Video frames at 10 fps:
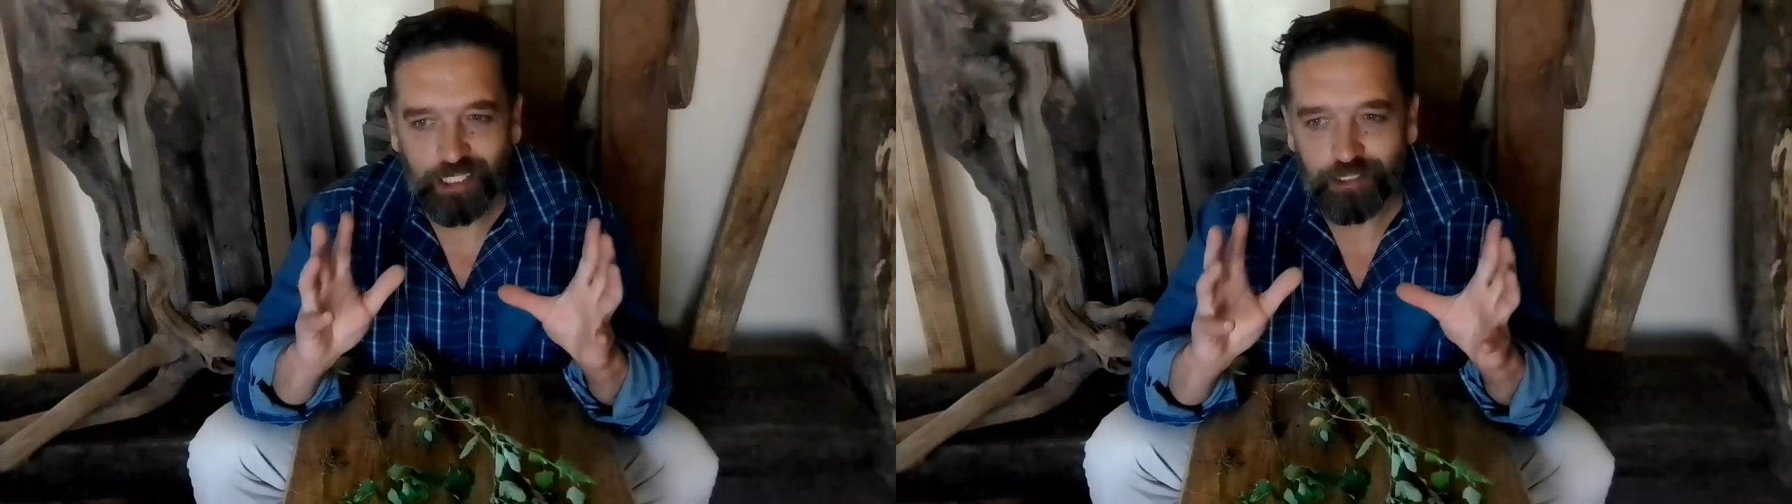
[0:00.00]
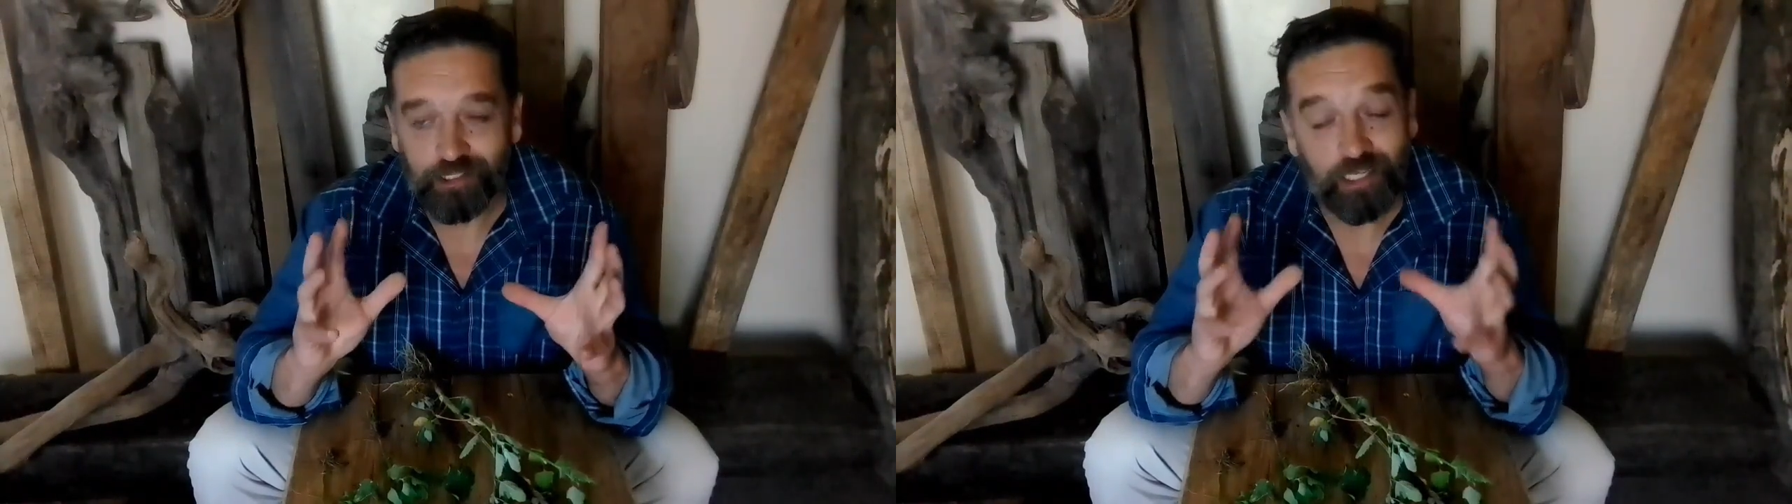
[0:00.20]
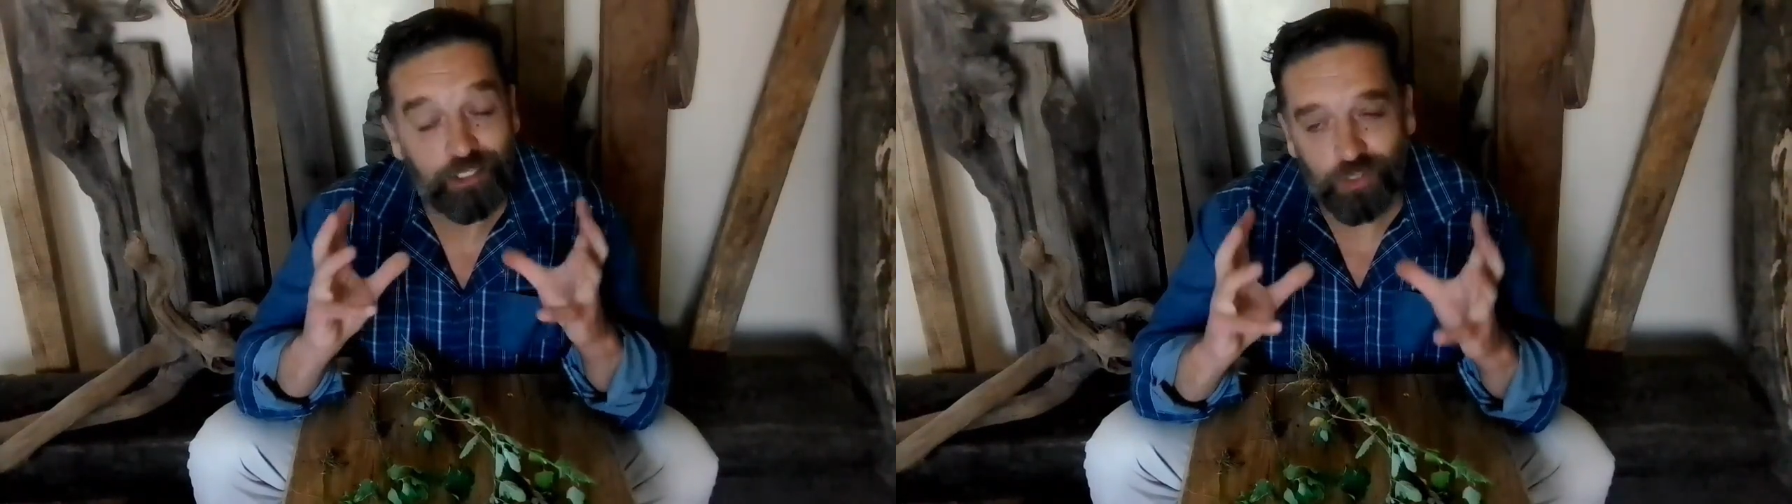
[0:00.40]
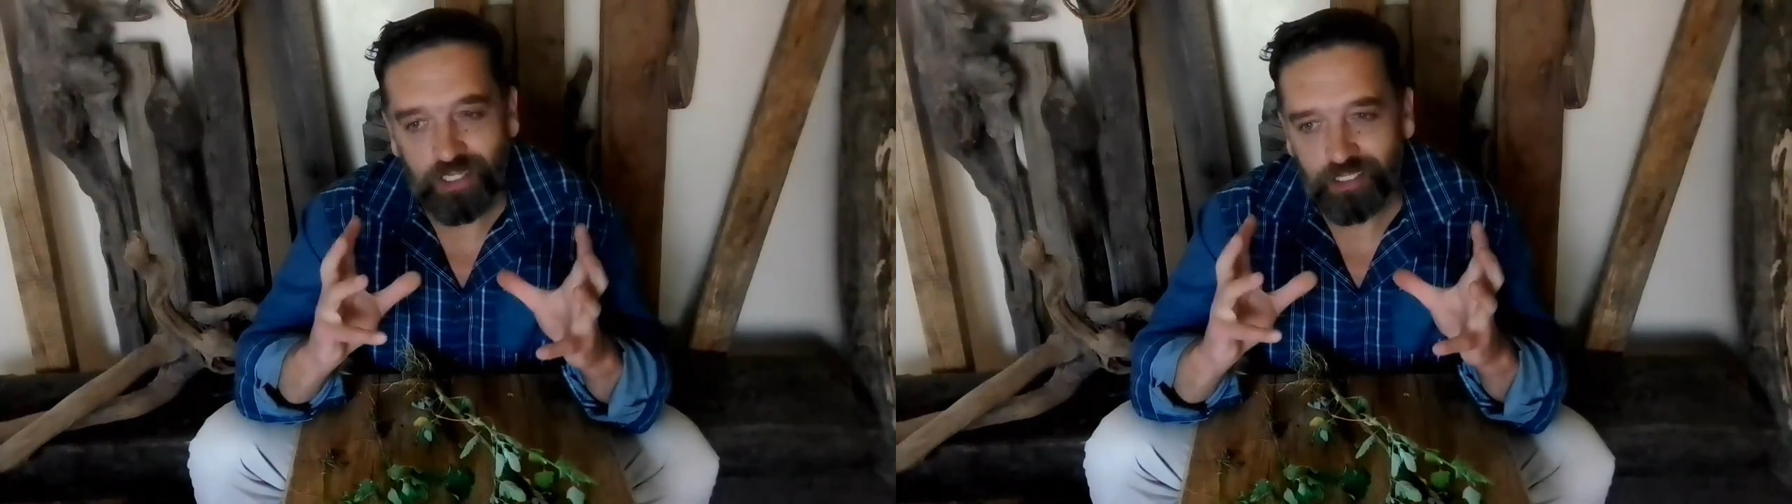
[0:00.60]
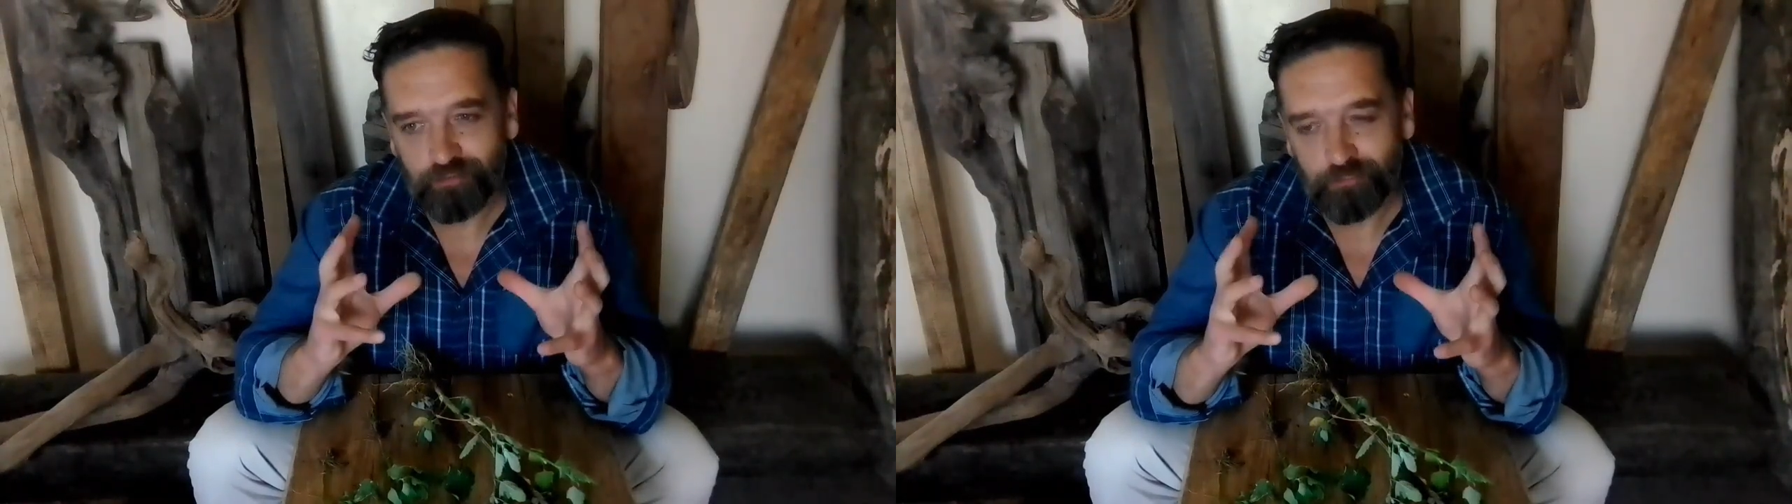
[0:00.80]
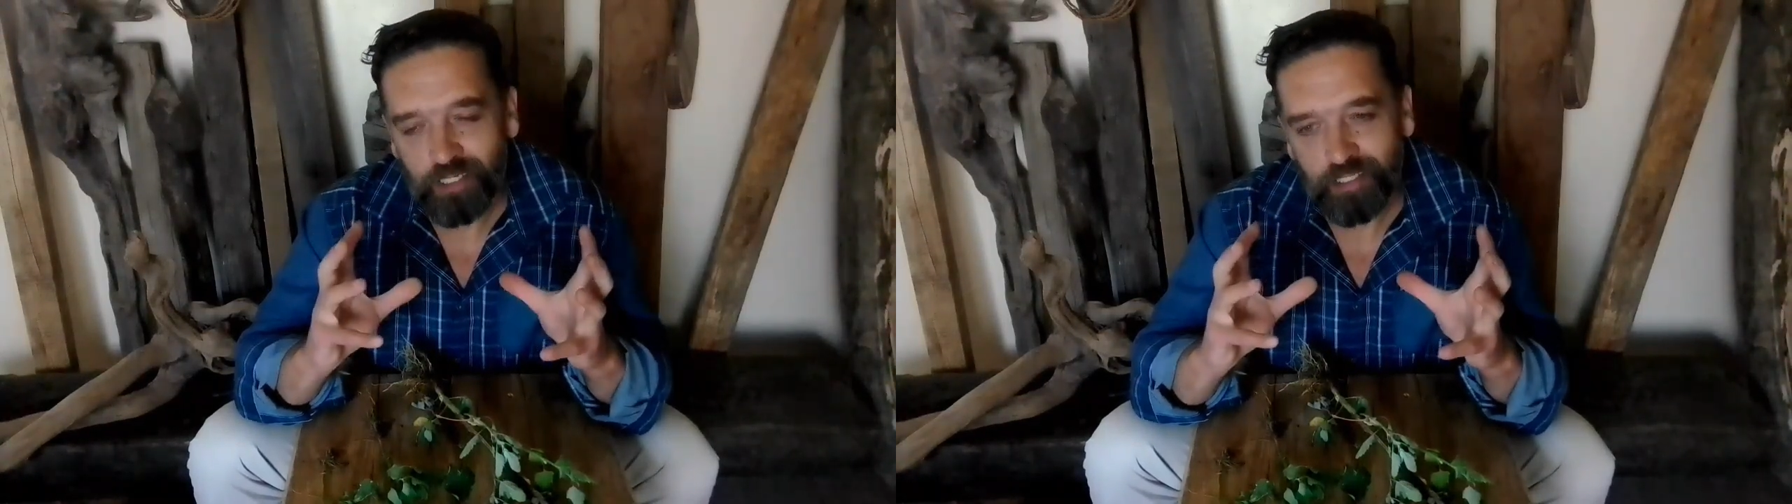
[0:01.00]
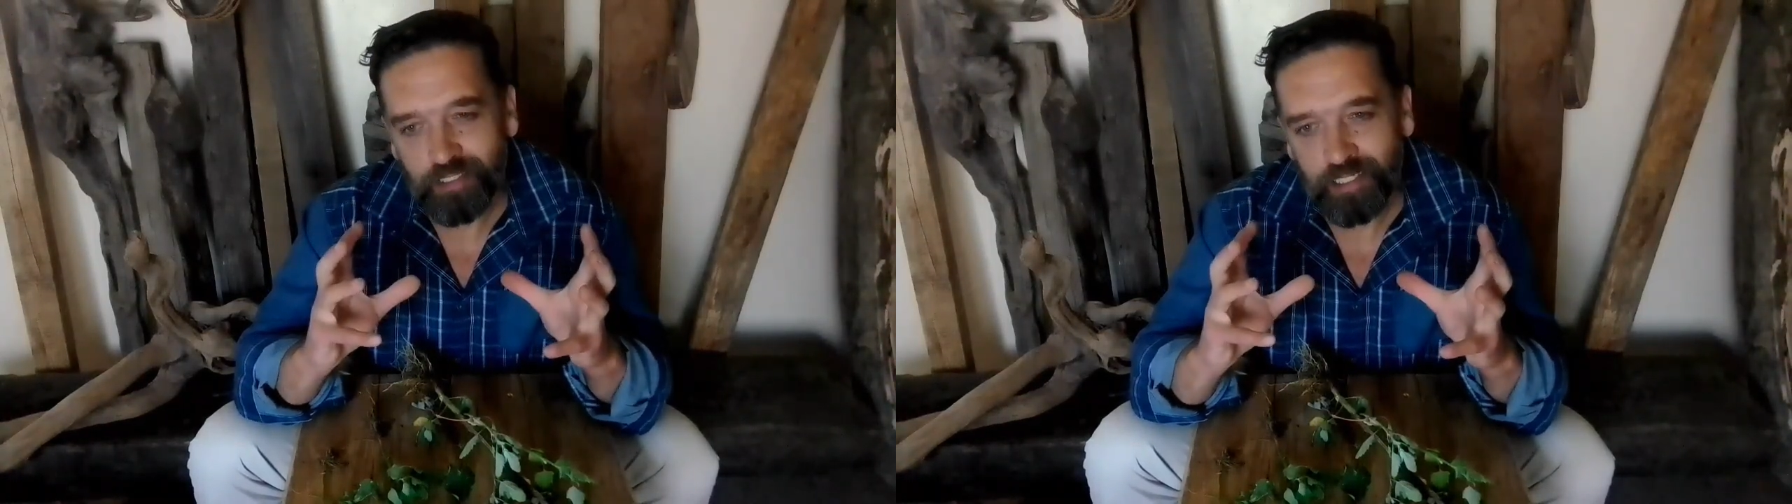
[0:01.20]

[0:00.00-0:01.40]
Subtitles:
and that's what I love about it,